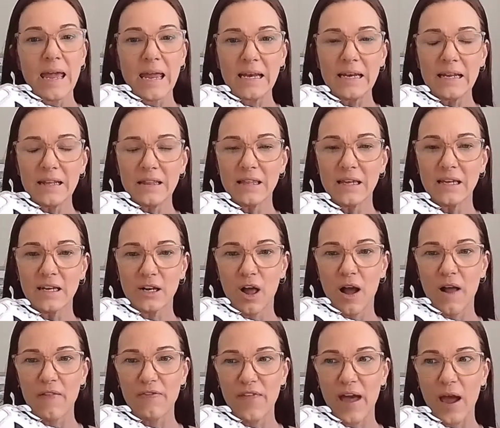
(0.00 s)
anything
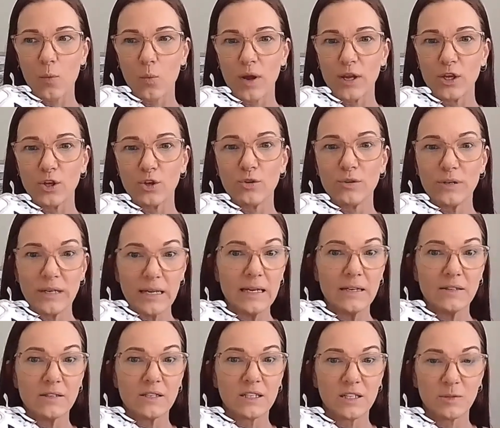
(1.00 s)
like that where you
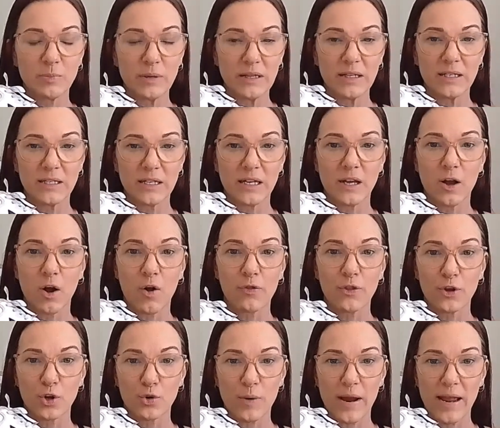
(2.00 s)
need stability on
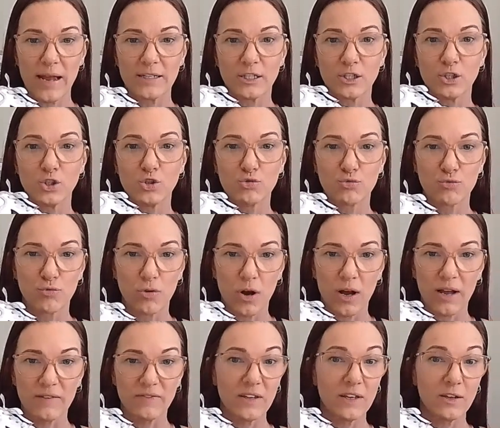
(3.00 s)
the ground and
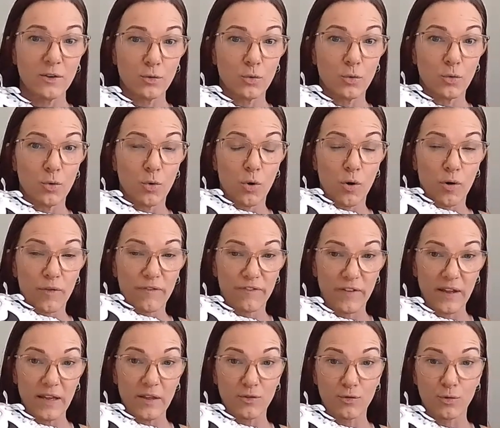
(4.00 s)
driving your
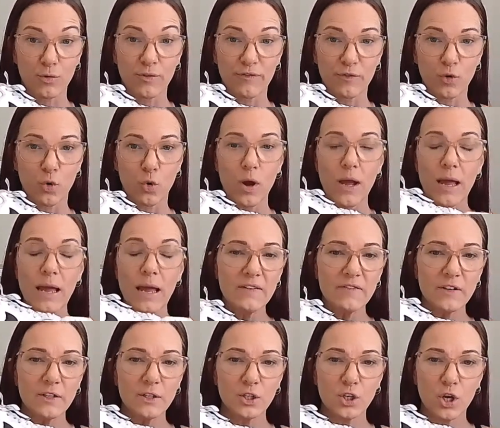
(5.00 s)
feet through the floor.
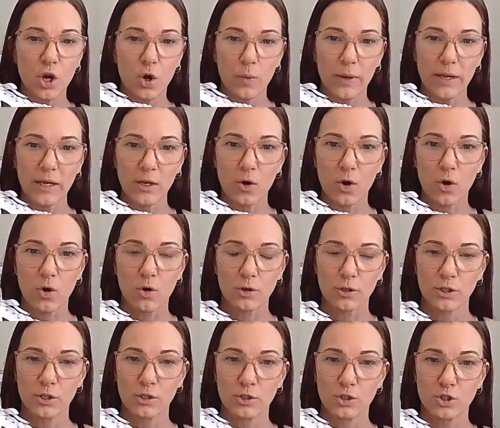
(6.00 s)
Even going
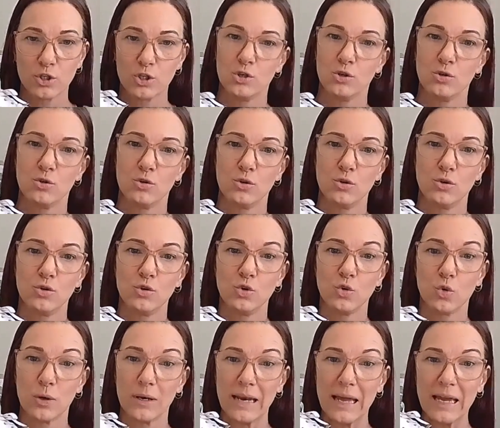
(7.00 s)
on to
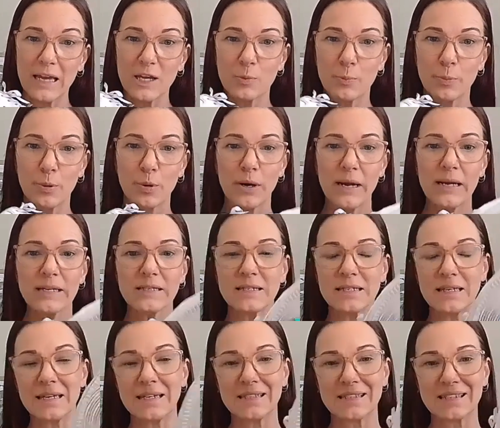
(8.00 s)
your leg
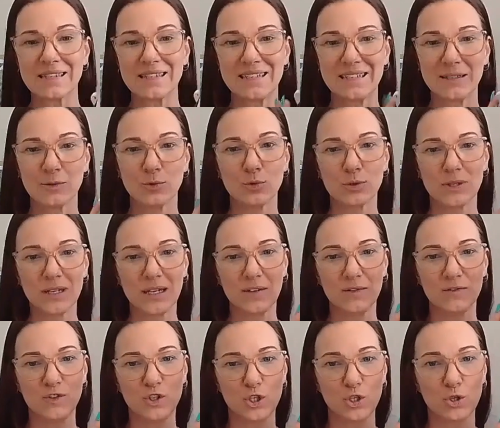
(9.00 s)
press, it still
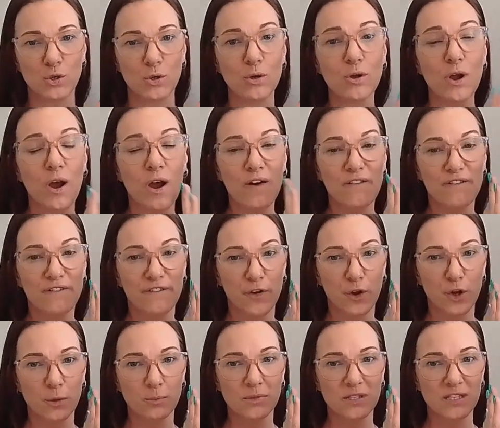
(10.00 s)
gives you
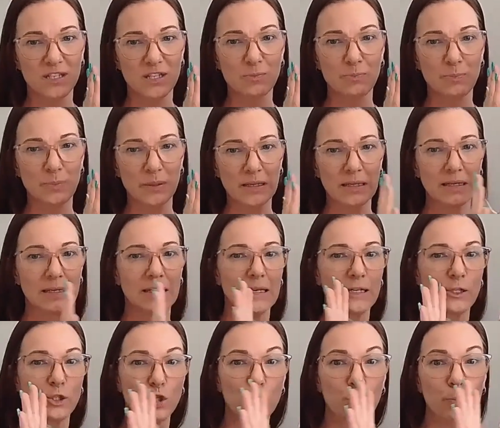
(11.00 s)
firm
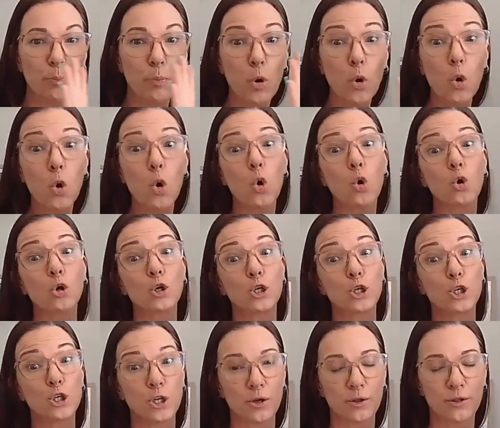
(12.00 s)
stability to
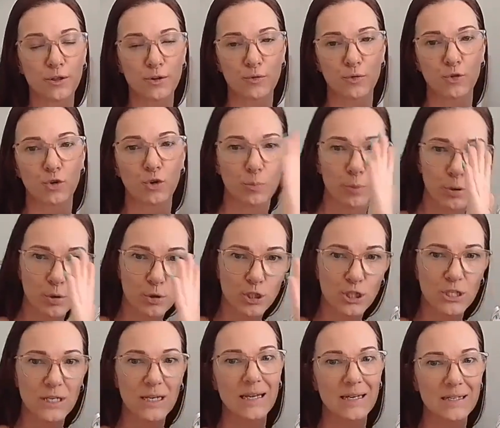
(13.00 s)

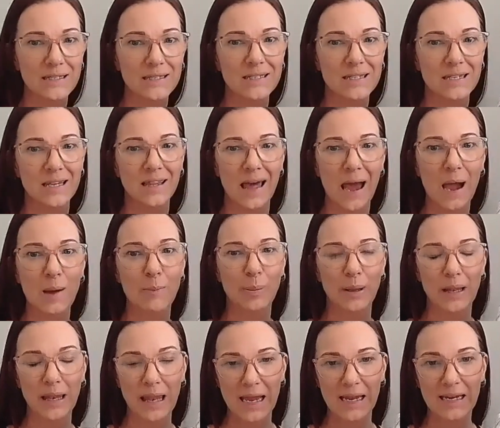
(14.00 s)
push into that
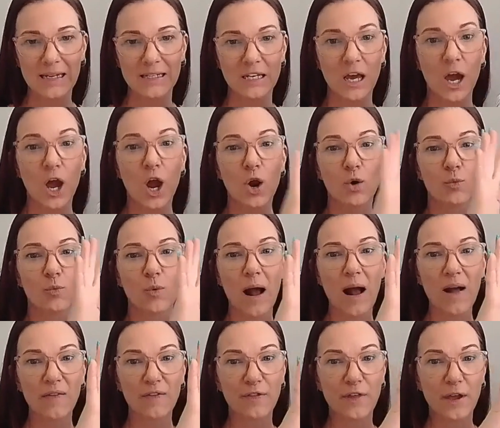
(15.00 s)
plate
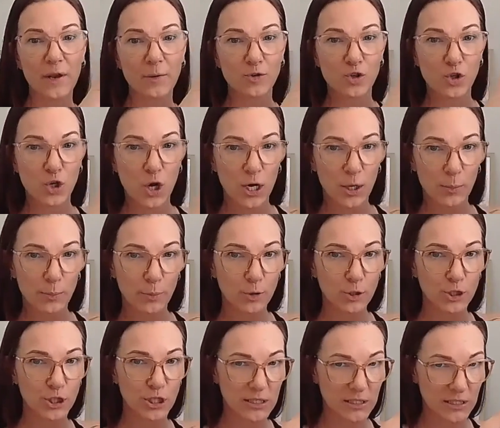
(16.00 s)
rather than trying to
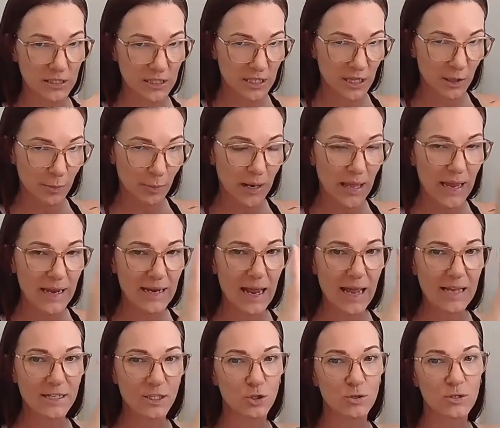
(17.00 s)
push into the plate
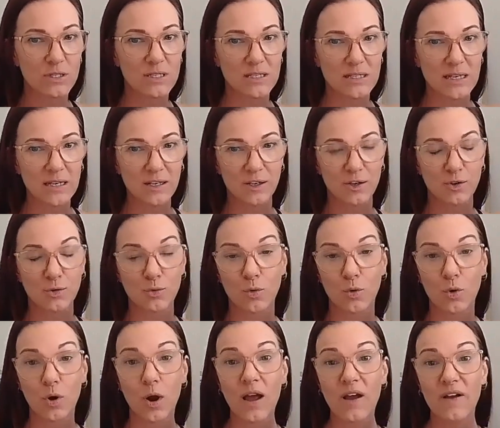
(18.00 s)
as you sink
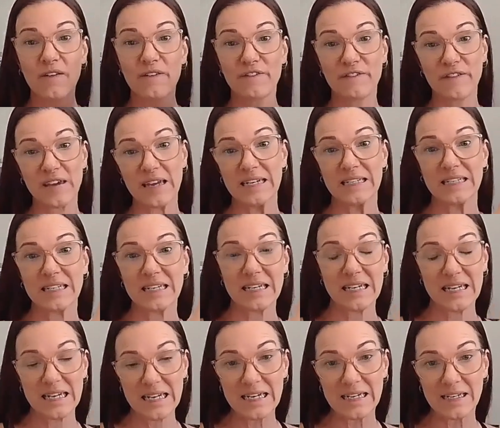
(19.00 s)
your feet
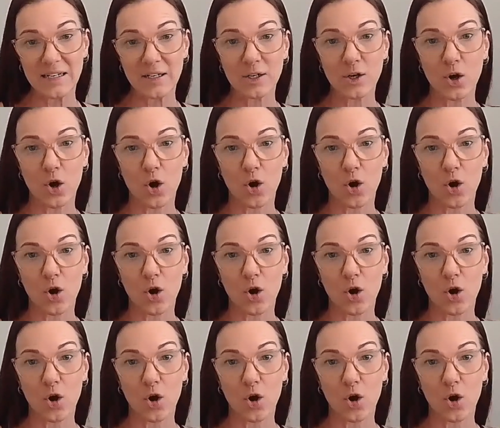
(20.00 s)
in